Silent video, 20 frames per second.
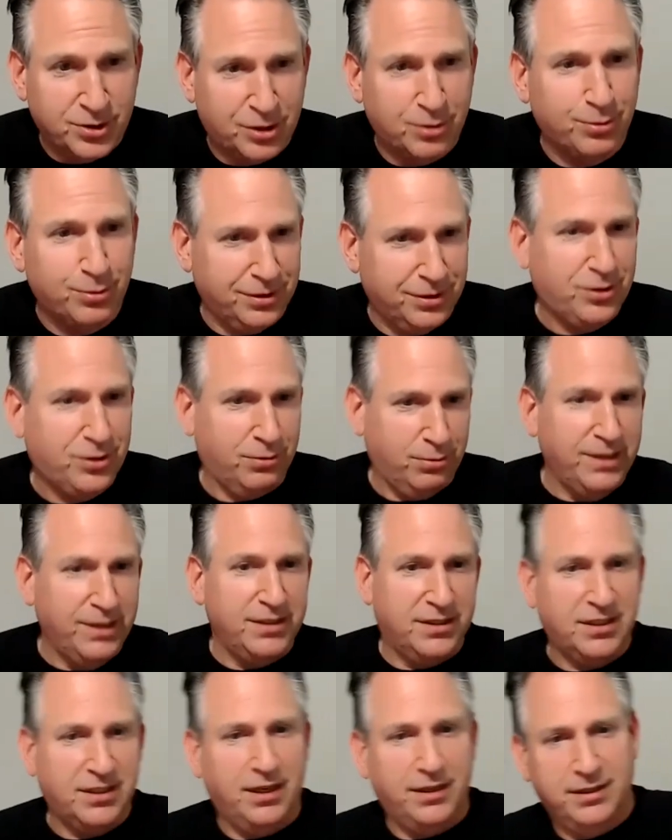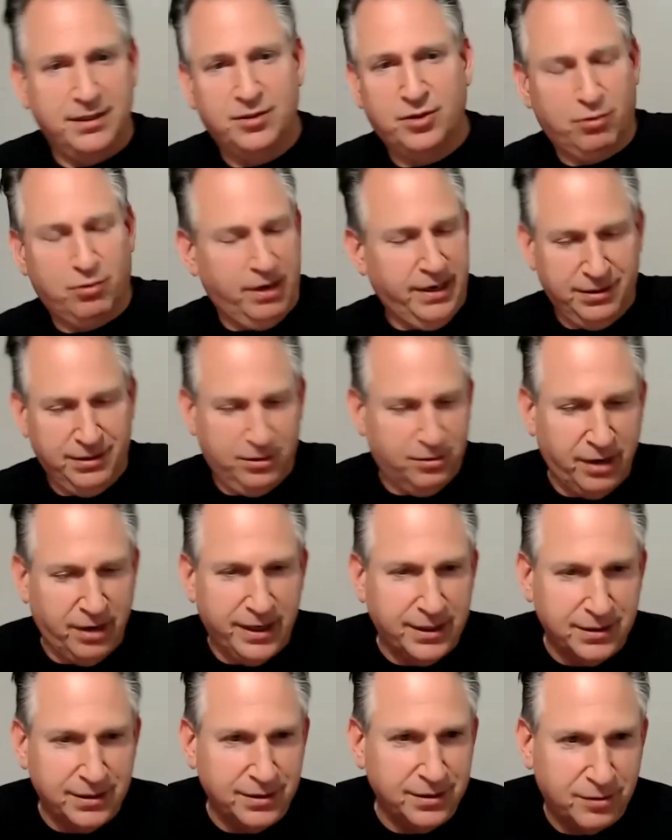Corinne's son,
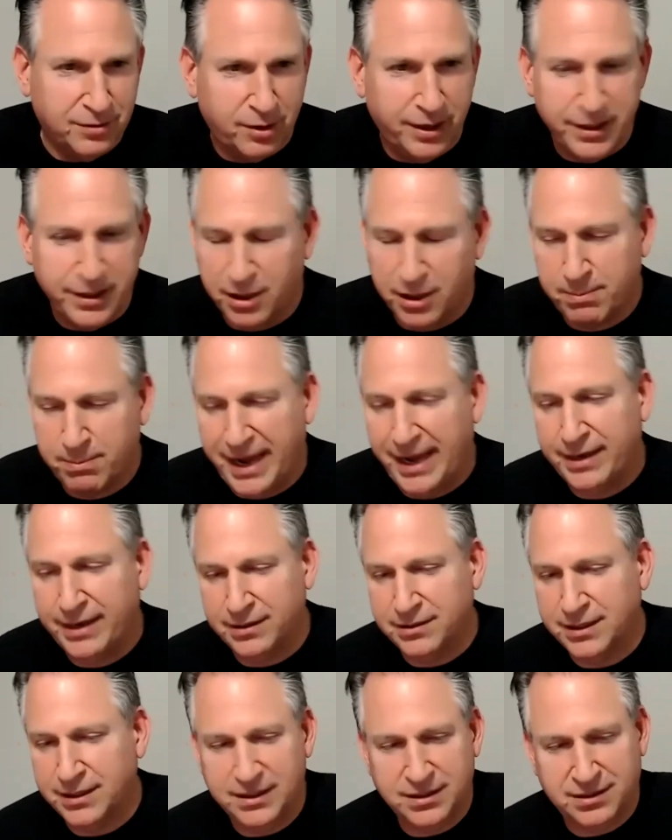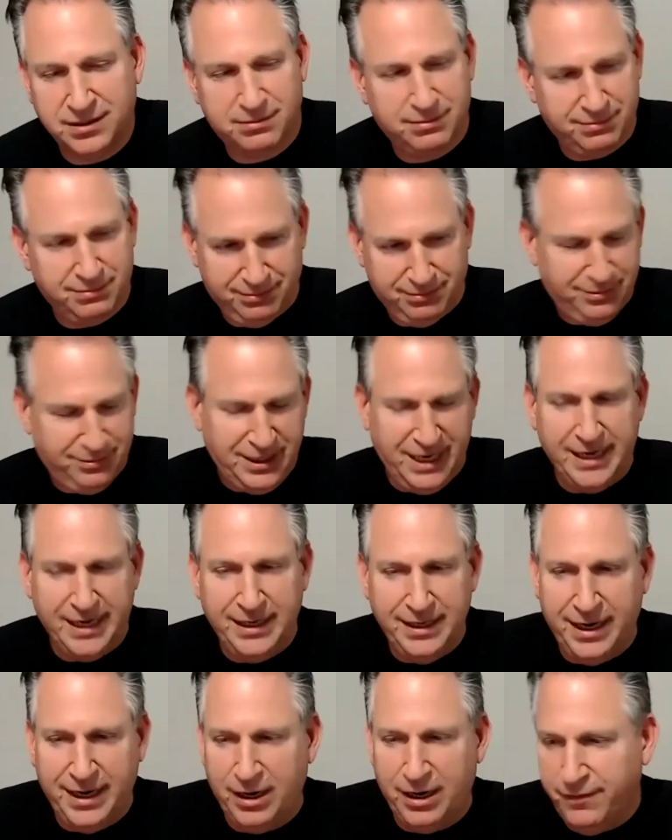great young man, and he's
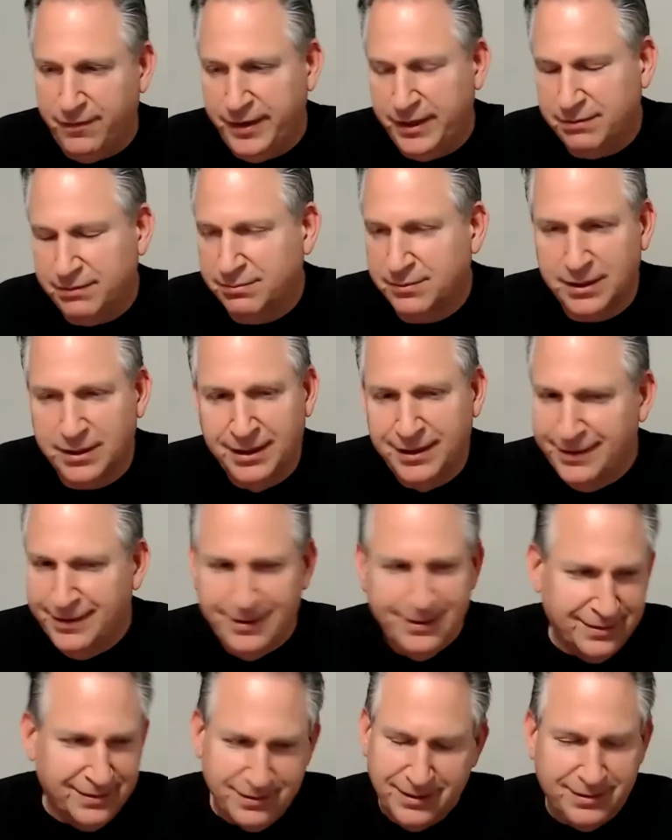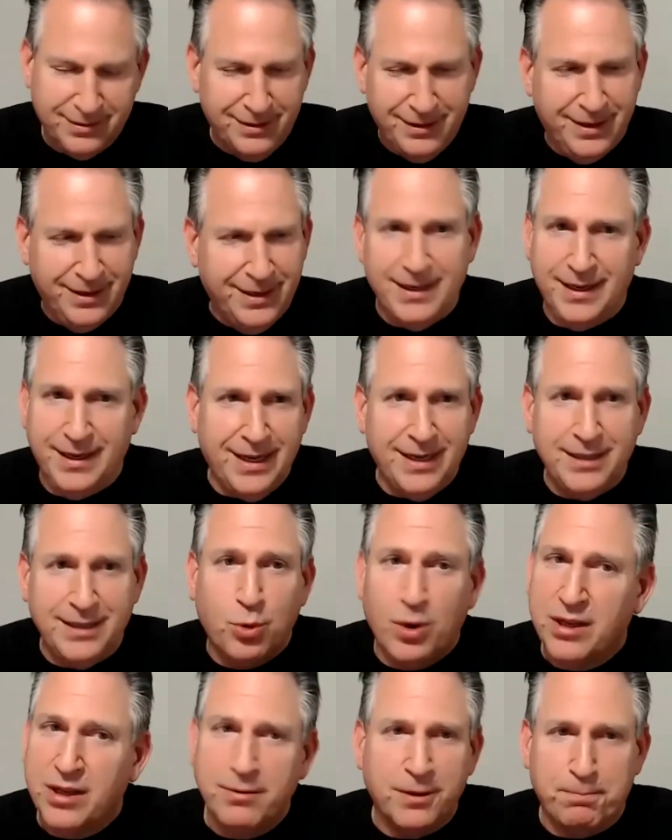taking care of it. And he,
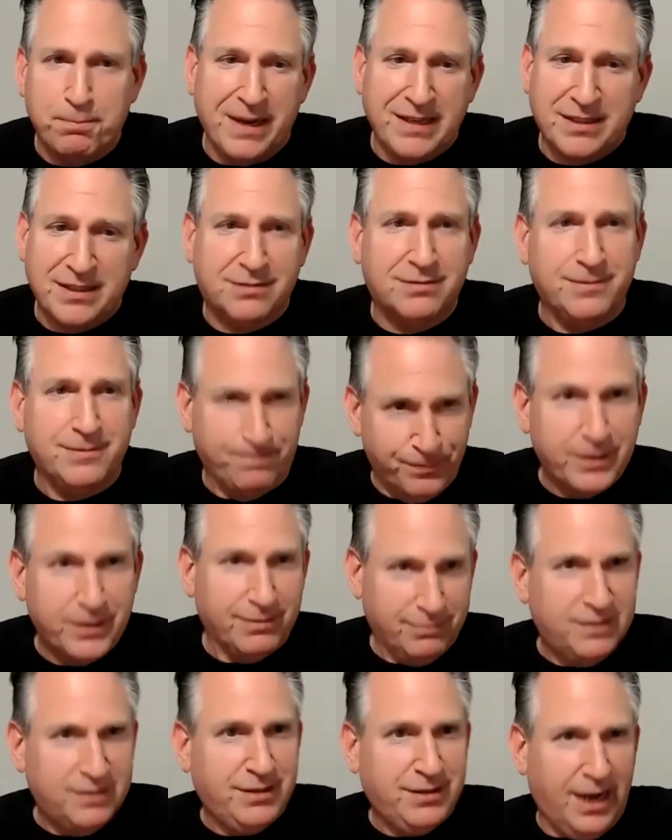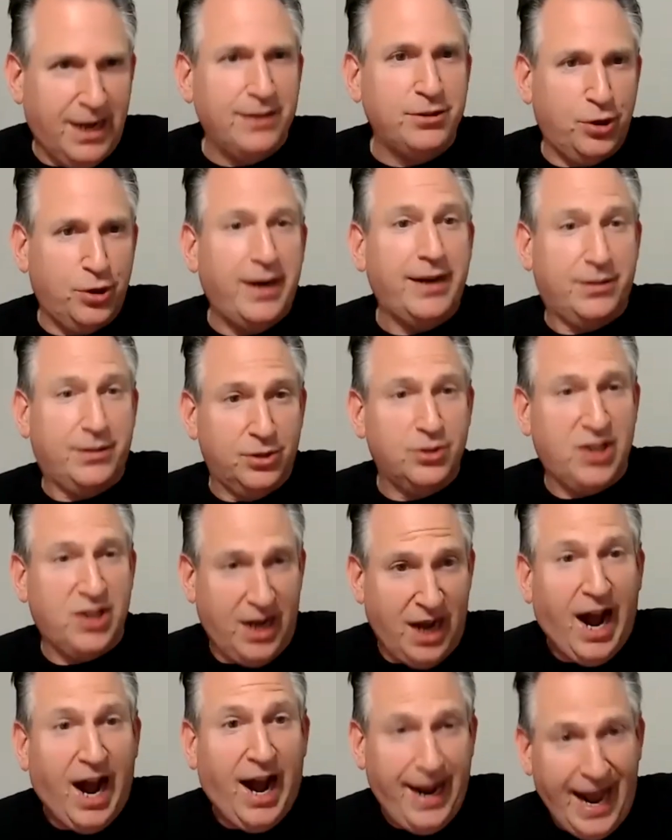he's one of the best
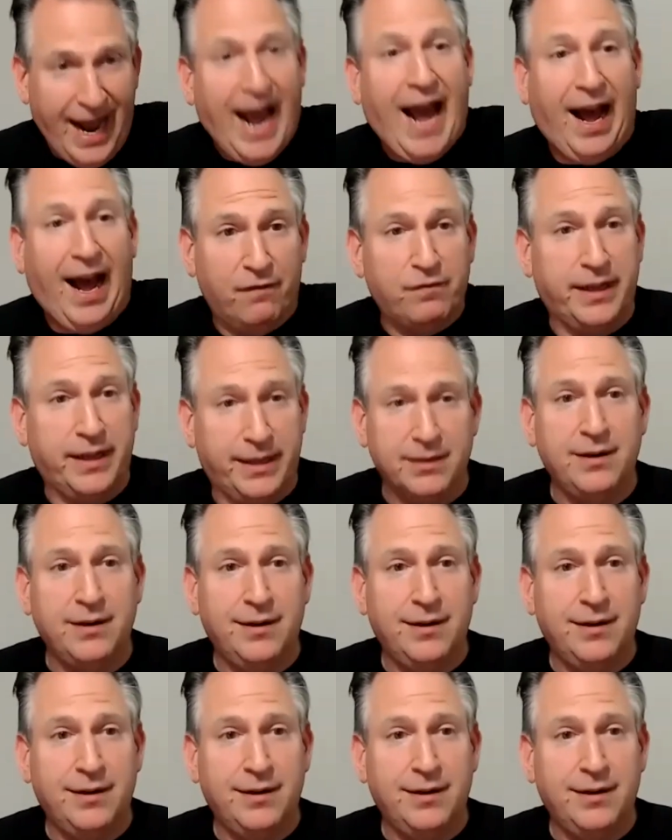contractors I have.